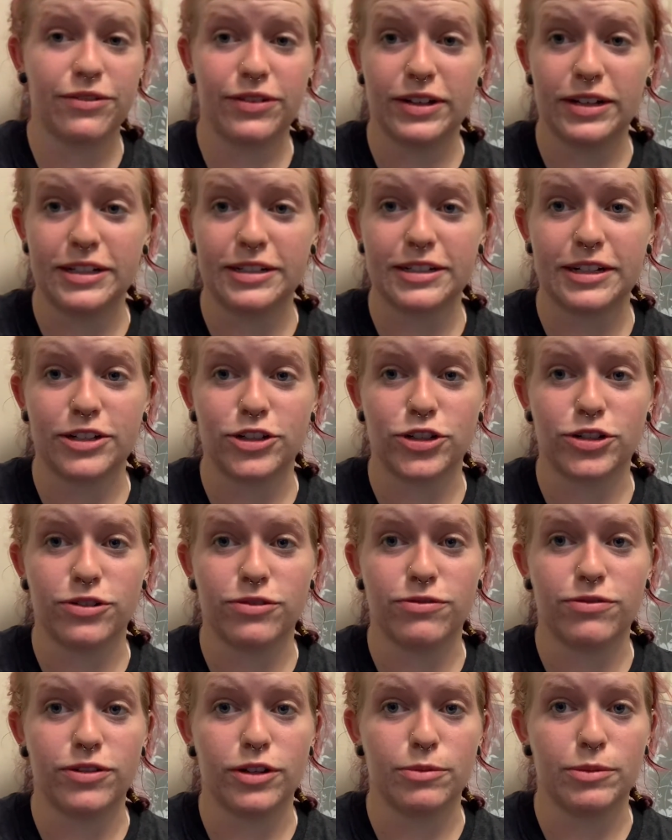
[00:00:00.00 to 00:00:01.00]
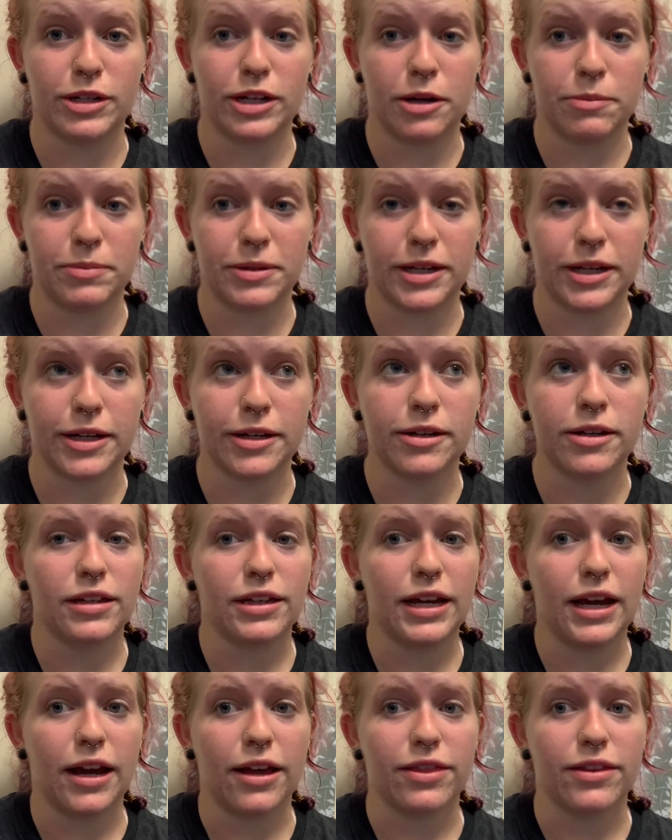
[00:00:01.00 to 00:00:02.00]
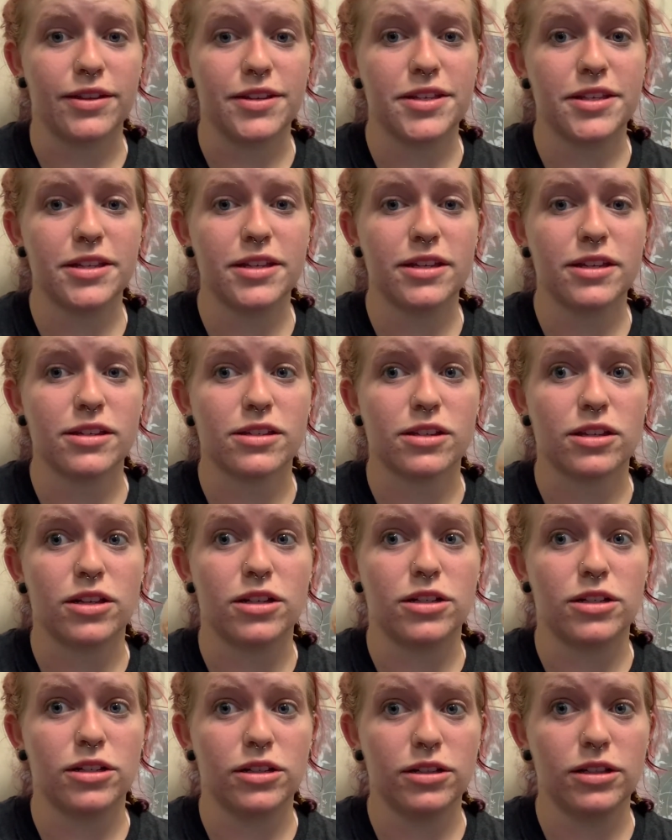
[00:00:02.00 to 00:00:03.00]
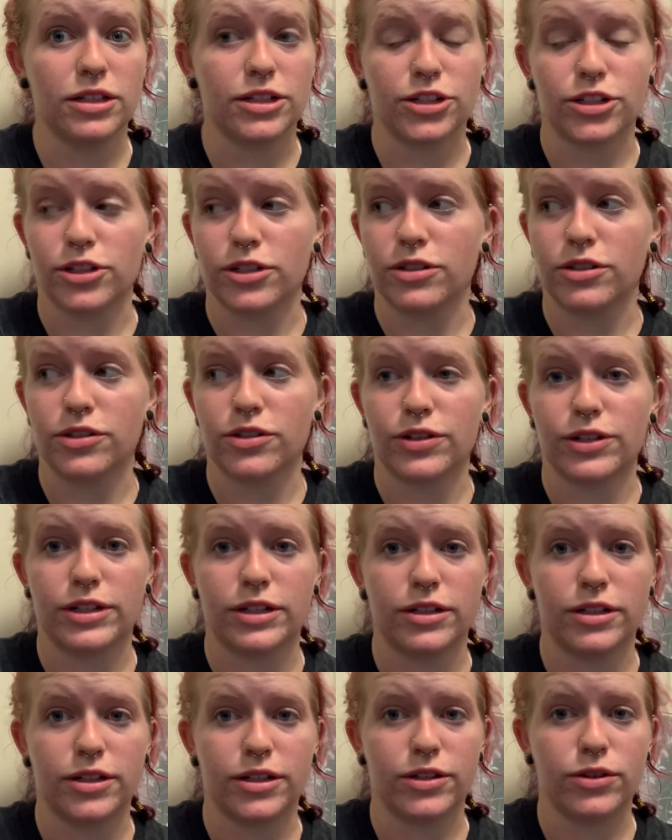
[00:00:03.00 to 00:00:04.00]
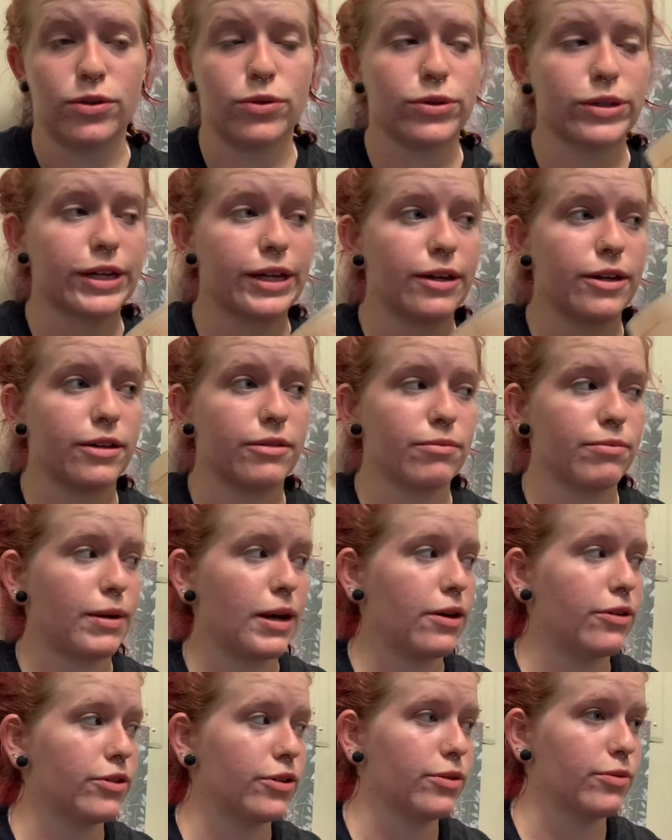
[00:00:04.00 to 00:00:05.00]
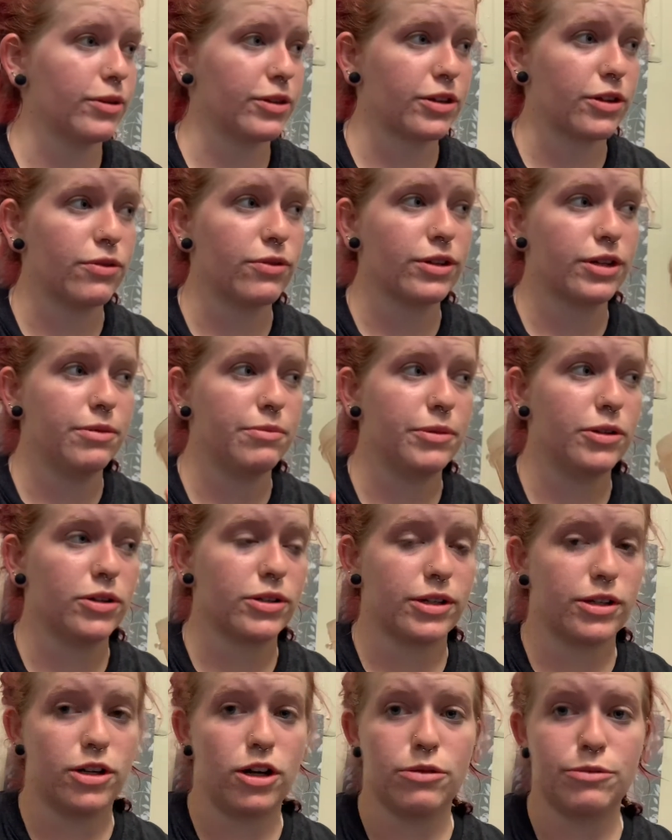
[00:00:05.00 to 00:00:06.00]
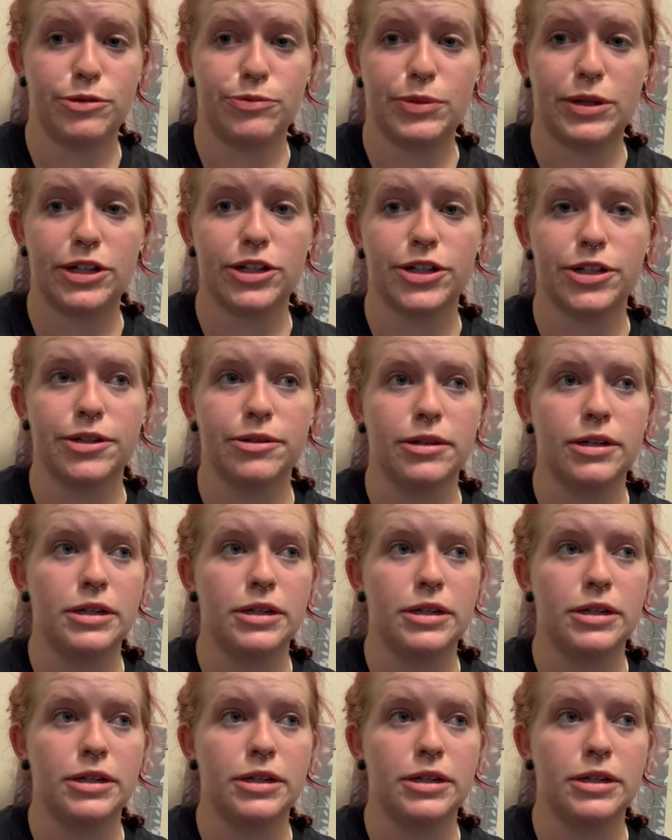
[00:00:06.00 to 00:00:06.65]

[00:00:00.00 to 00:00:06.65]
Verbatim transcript: realized I should film an update. Yeah, this thing is delicious. So I did Orgain powder with coconut milk and almond butter.